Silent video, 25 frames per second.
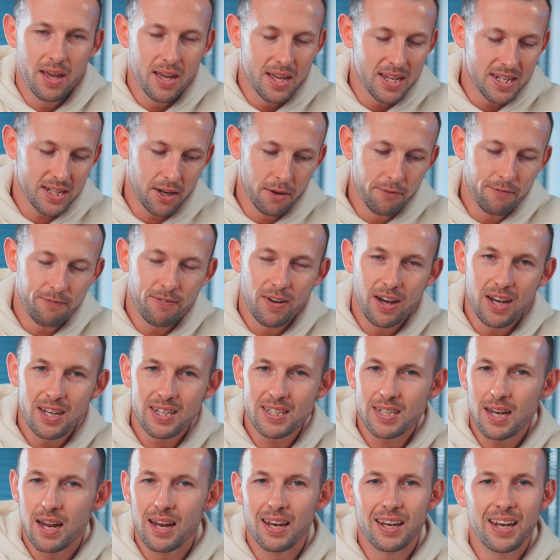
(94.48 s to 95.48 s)
So
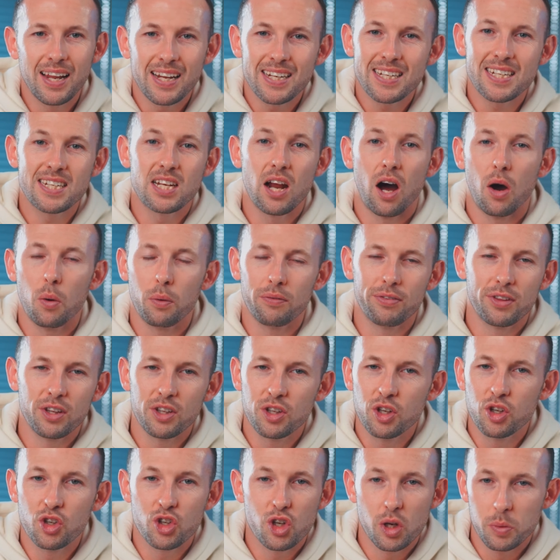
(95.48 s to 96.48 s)
first, let's start with the
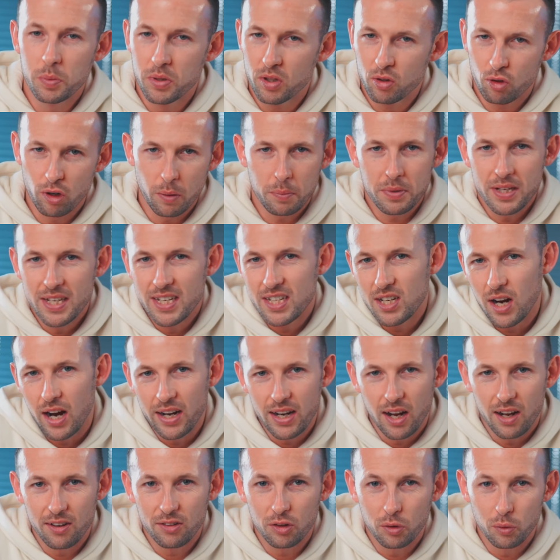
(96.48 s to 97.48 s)
YouTube scripting side
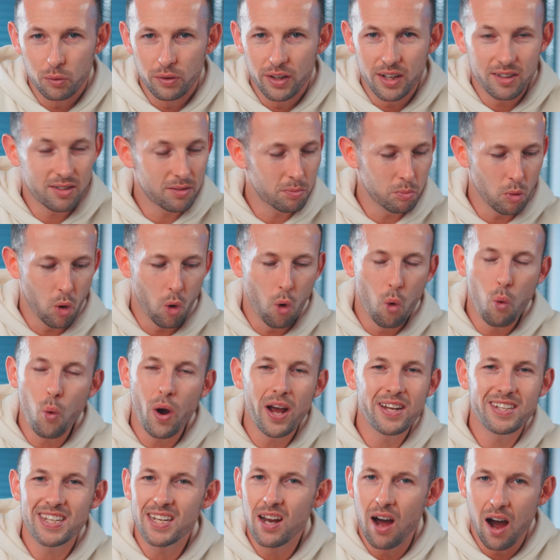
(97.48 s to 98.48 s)
hustle that's
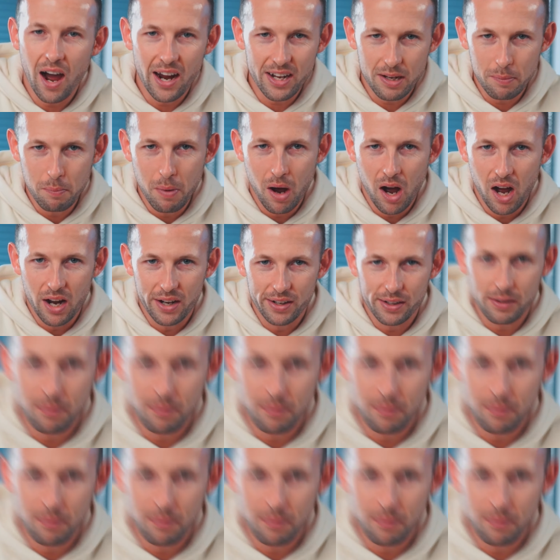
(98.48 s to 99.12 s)
always in high demand.